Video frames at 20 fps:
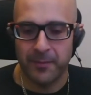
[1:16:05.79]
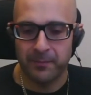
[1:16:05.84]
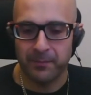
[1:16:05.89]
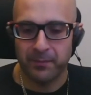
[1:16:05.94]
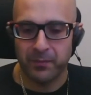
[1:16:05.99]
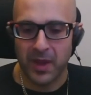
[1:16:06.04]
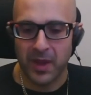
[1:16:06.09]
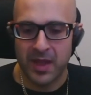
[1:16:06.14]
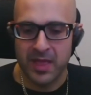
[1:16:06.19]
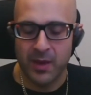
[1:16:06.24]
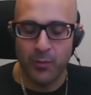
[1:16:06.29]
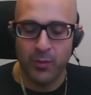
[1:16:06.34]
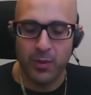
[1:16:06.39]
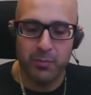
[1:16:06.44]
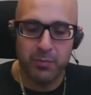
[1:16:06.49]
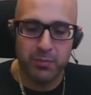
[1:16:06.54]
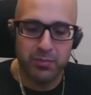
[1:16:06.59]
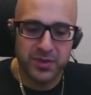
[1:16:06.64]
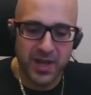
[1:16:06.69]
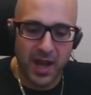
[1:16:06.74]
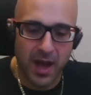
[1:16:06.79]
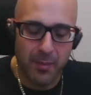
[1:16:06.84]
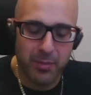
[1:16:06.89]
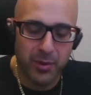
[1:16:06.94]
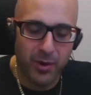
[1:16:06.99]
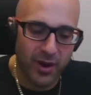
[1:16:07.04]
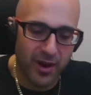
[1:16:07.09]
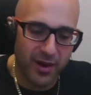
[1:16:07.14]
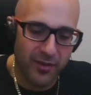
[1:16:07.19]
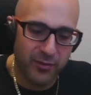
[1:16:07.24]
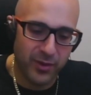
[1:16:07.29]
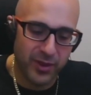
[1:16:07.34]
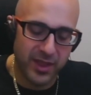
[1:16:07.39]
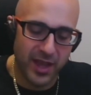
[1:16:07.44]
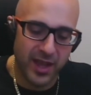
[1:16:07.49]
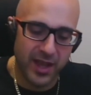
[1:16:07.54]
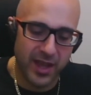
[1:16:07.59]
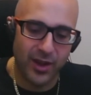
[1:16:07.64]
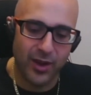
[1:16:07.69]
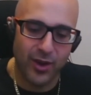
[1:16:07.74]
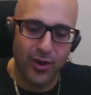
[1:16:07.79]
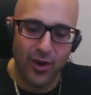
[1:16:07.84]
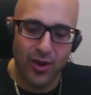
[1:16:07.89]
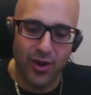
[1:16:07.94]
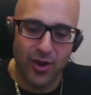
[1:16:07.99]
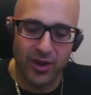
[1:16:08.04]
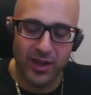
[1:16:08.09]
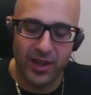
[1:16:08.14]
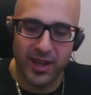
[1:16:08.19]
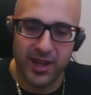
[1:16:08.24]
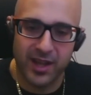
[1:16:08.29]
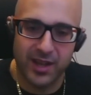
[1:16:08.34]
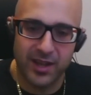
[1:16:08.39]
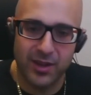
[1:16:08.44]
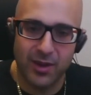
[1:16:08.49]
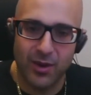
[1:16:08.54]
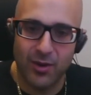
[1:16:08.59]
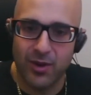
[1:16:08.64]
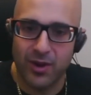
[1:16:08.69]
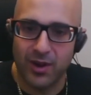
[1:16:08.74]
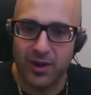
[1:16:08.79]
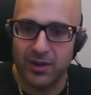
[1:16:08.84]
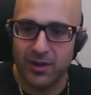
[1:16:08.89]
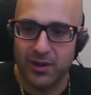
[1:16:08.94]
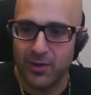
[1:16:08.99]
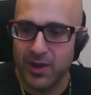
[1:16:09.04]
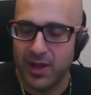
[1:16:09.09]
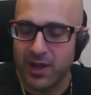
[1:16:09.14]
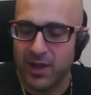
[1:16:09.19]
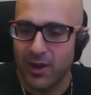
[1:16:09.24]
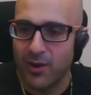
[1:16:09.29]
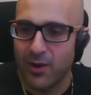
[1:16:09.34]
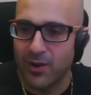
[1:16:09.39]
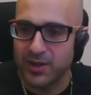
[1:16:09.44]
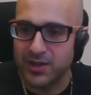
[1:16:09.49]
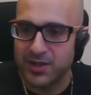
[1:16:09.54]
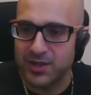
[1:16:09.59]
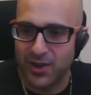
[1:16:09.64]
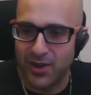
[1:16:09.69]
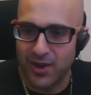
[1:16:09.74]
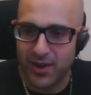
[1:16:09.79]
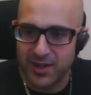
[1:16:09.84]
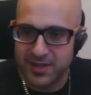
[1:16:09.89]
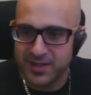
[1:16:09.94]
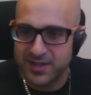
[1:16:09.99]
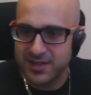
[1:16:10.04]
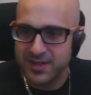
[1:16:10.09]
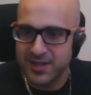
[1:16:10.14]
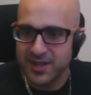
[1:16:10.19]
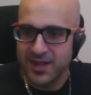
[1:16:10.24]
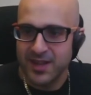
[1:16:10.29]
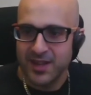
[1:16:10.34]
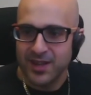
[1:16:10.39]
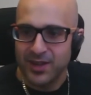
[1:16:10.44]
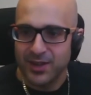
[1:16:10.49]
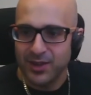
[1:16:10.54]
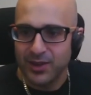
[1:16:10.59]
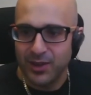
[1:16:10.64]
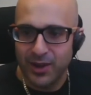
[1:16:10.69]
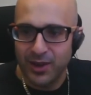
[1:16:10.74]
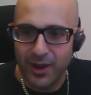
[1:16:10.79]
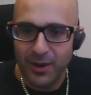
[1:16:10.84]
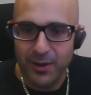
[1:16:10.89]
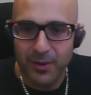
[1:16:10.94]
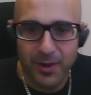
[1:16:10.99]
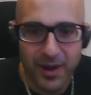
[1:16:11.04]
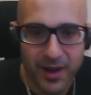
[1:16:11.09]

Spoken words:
and then we top it off with like a garlic yogurt, Greek yogurt sauce. You know,